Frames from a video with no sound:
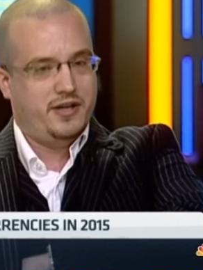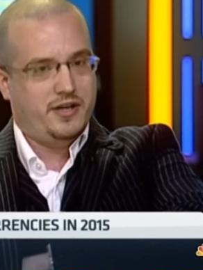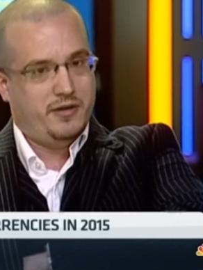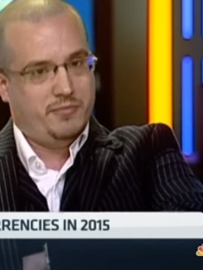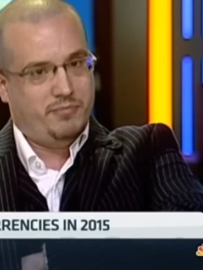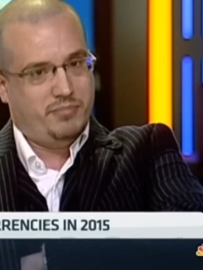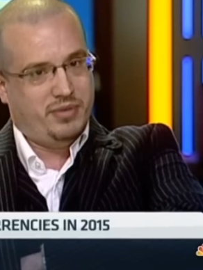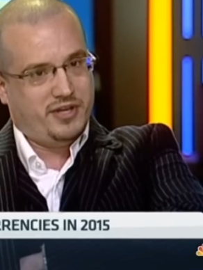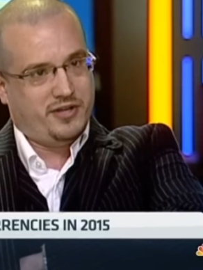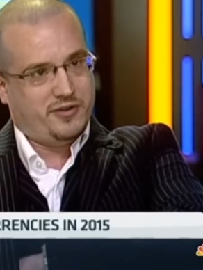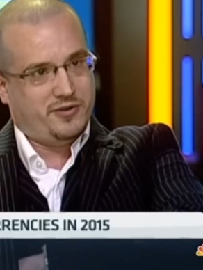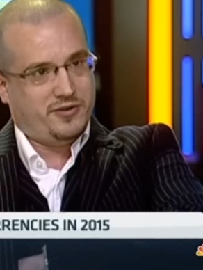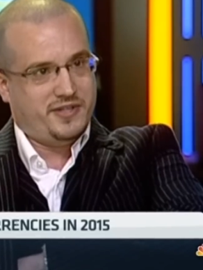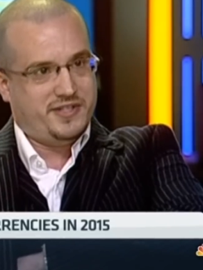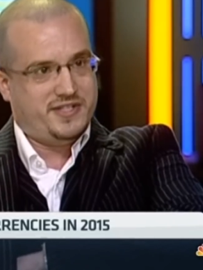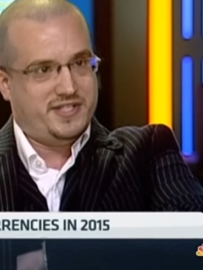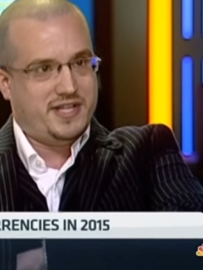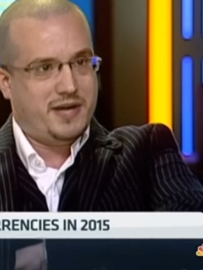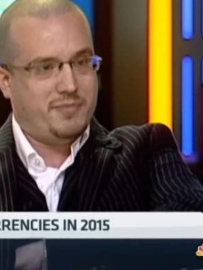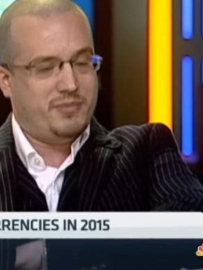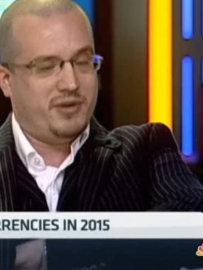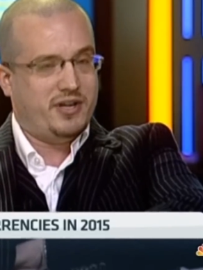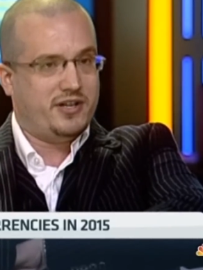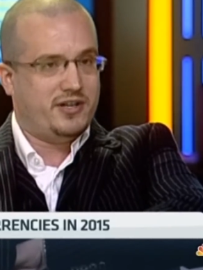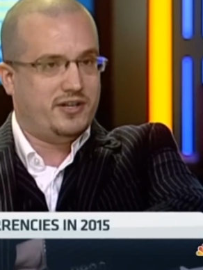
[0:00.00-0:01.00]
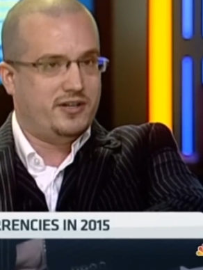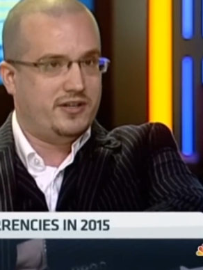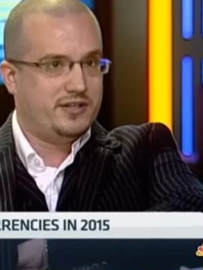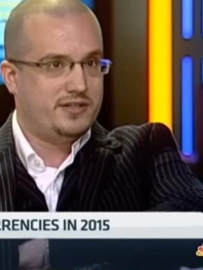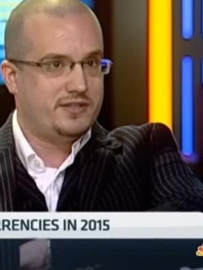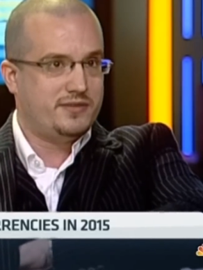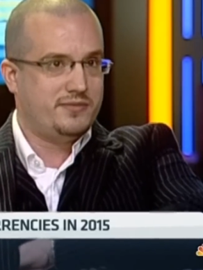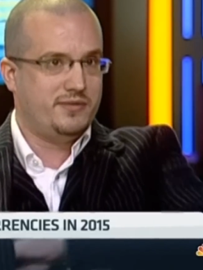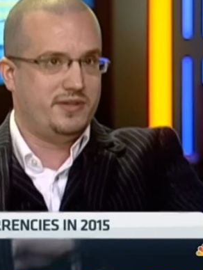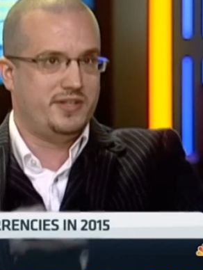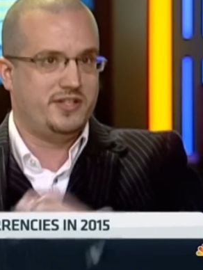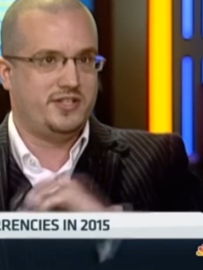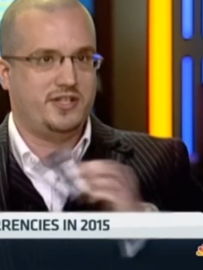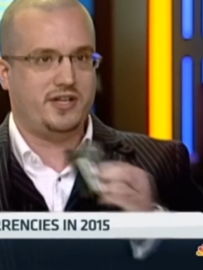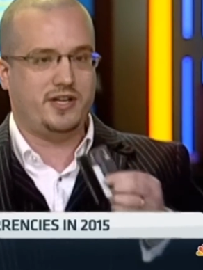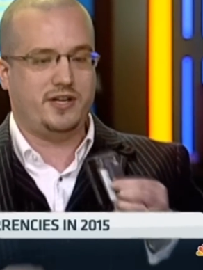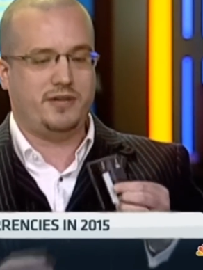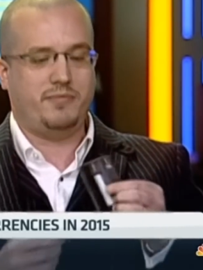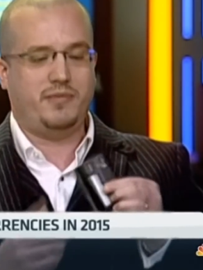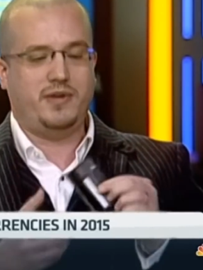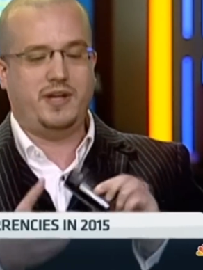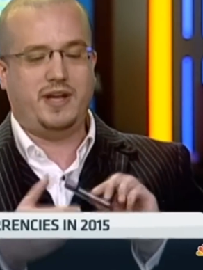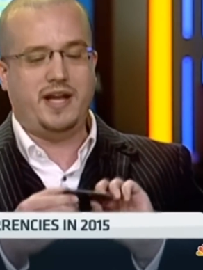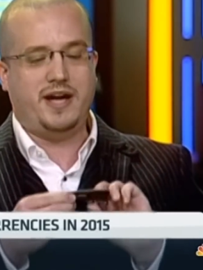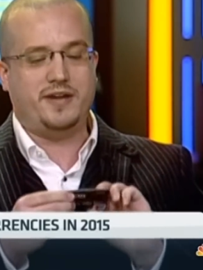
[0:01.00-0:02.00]
Bitcoin debit card, which
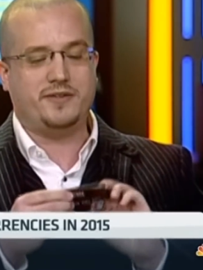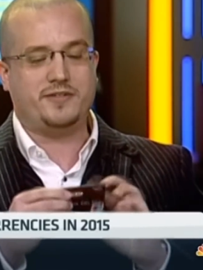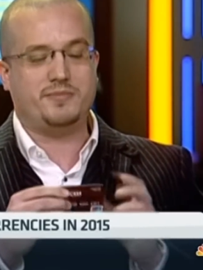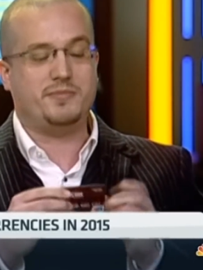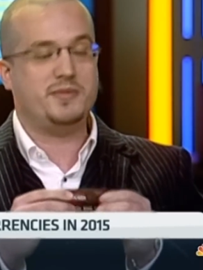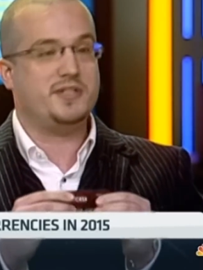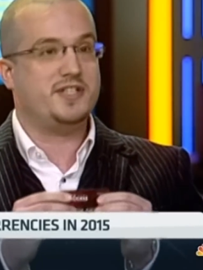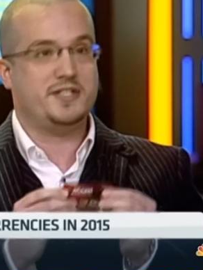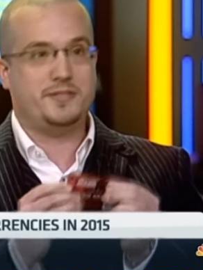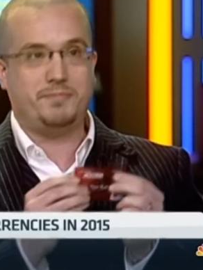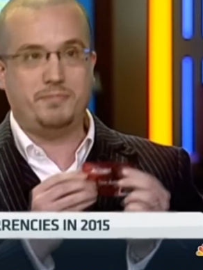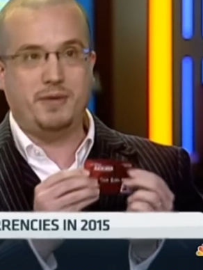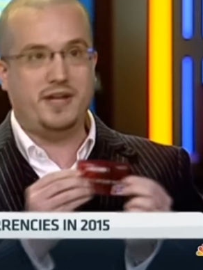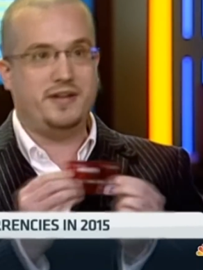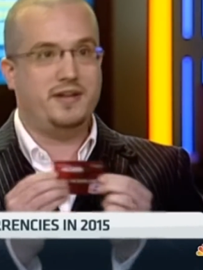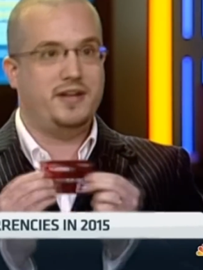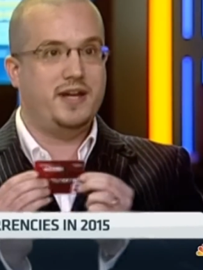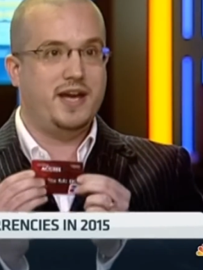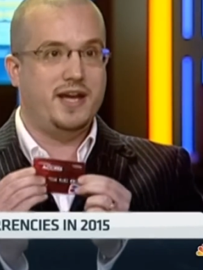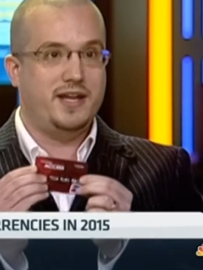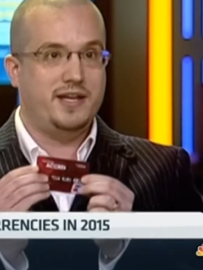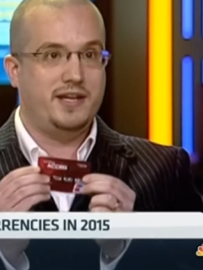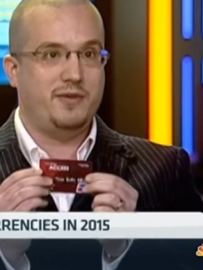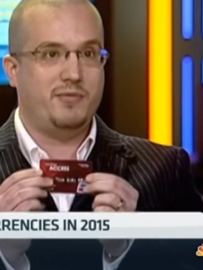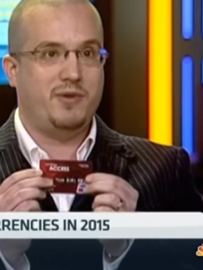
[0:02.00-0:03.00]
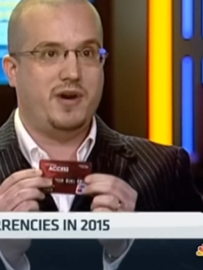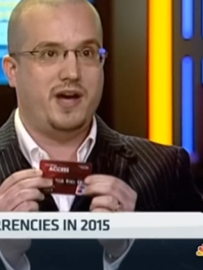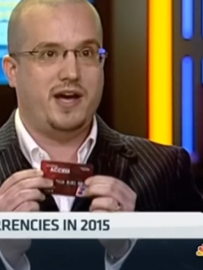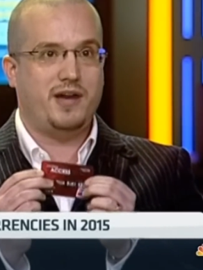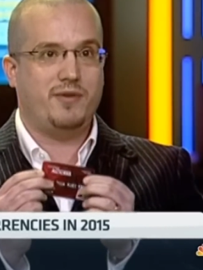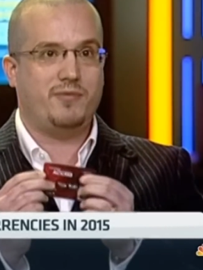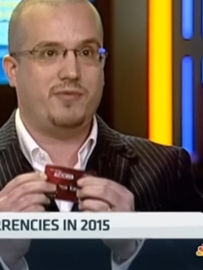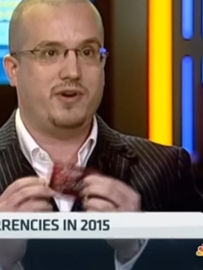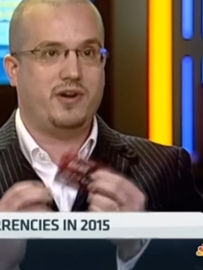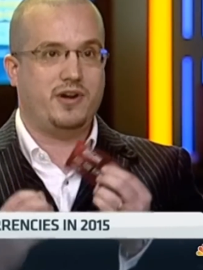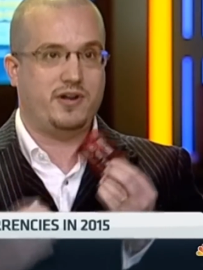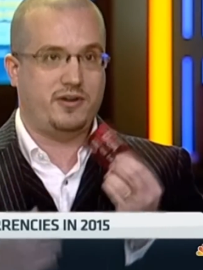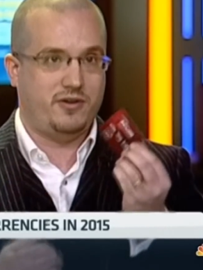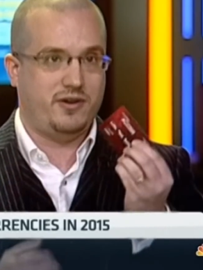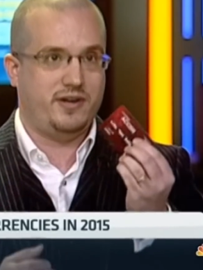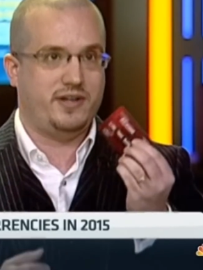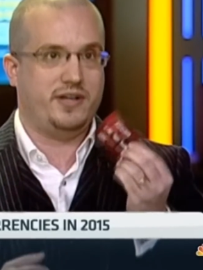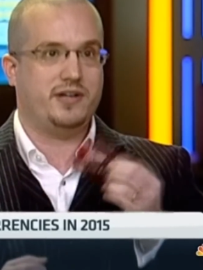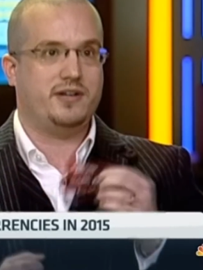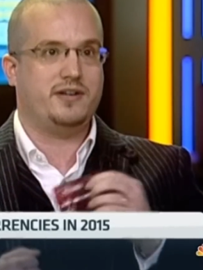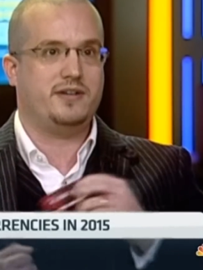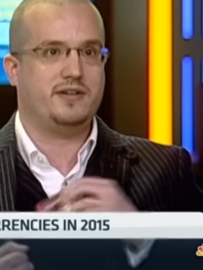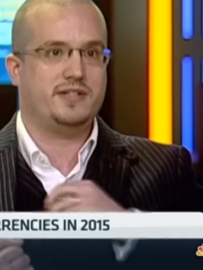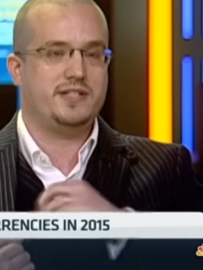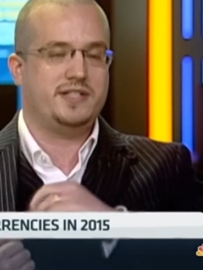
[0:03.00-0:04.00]
allows me to spend it anywhere where a credit
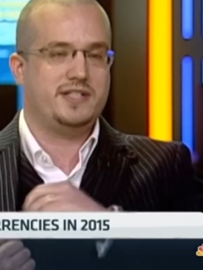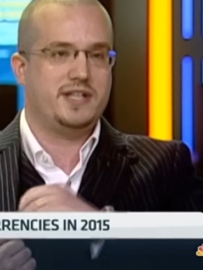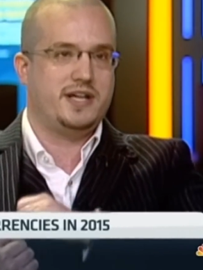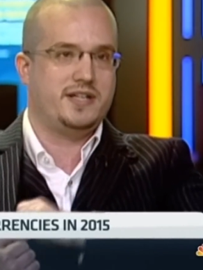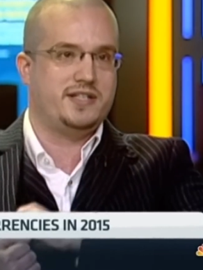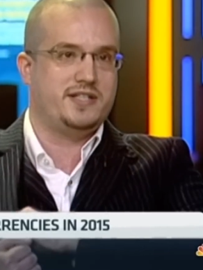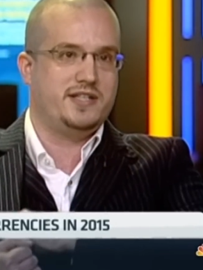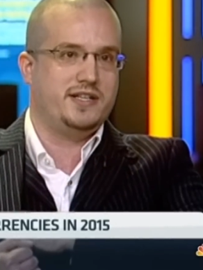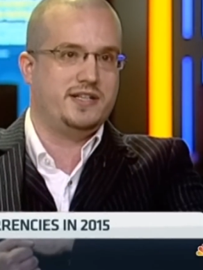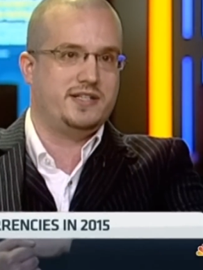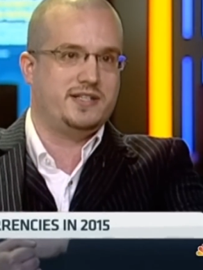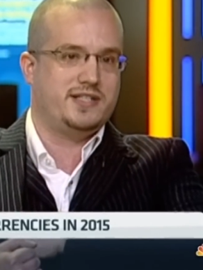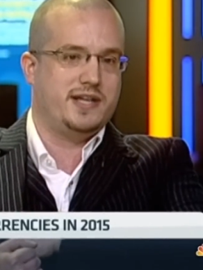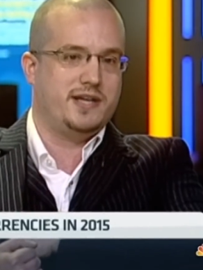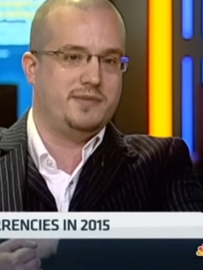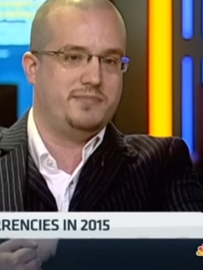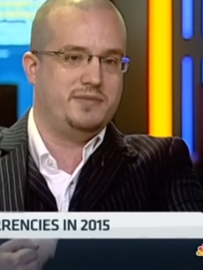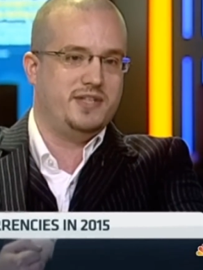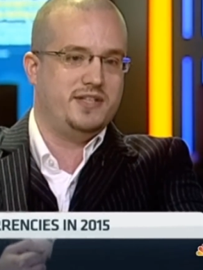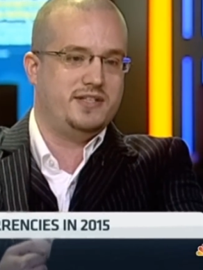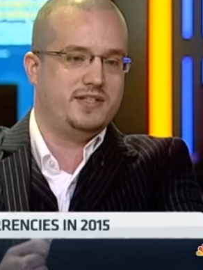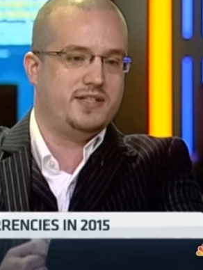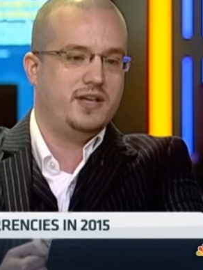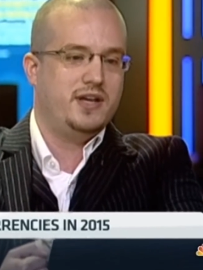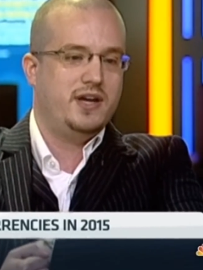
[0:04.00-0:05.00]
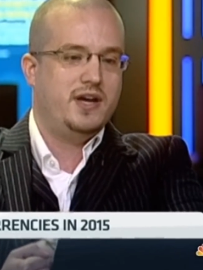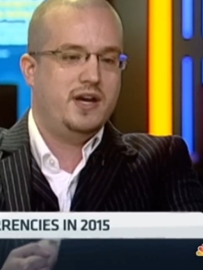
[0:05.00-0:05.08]
card is actually accepted.